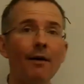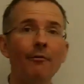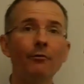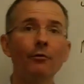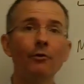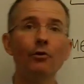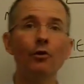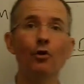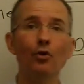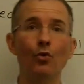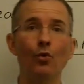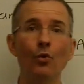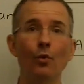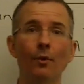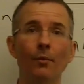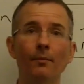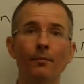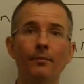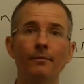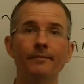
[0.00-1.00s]
have 2,
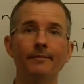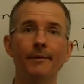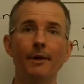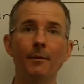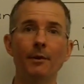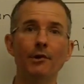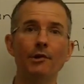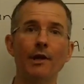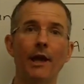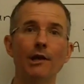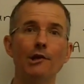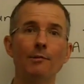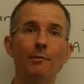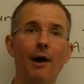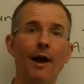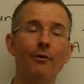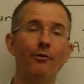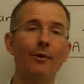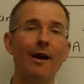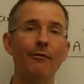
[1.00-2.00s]
in which case you
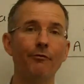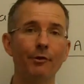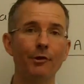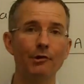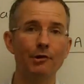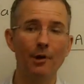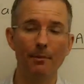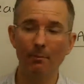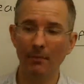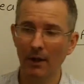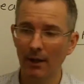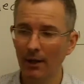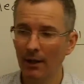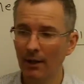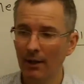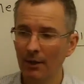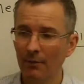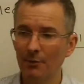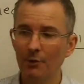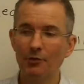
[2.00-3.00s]
might have to average them.
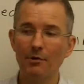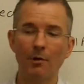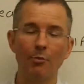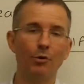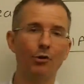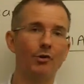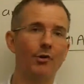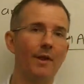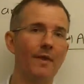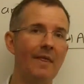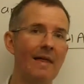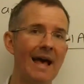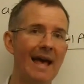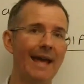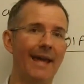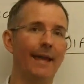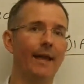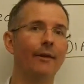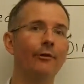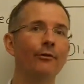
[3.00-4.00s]
The trouble with doing
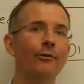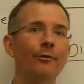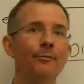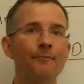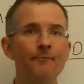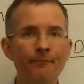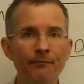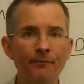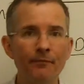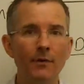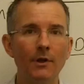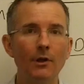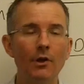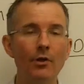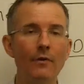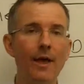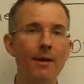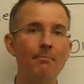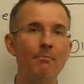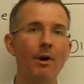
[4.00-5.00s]
that is
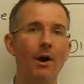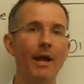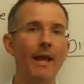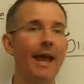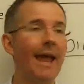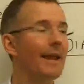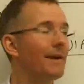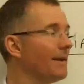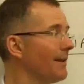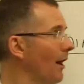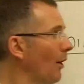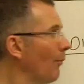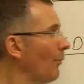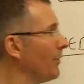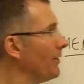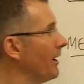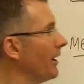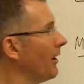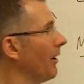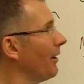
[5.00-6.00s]
you then might end up
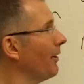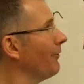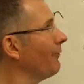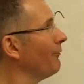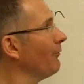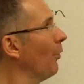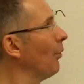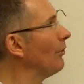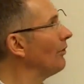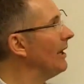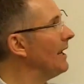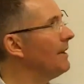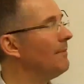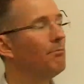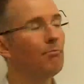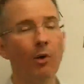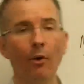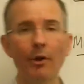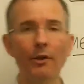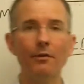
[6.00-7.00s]
with your kind of
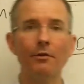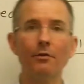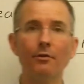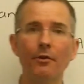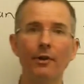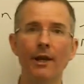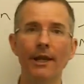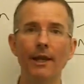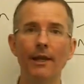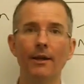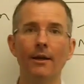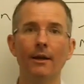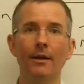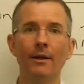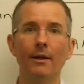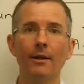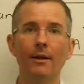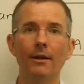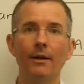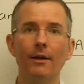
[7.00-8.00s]
14.3.
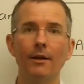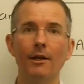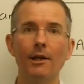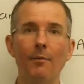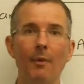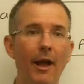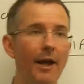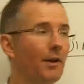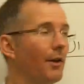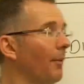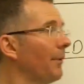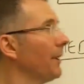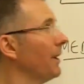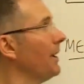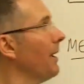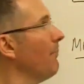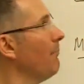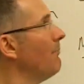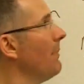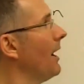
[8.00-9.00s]
You might end up with a
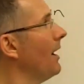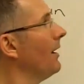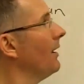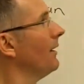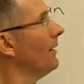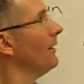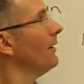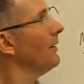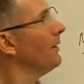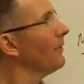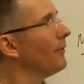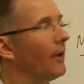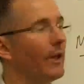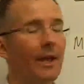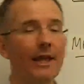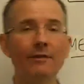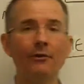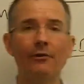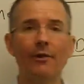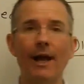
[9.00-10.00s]
number that
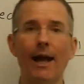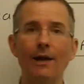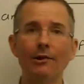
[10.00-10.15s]
isn't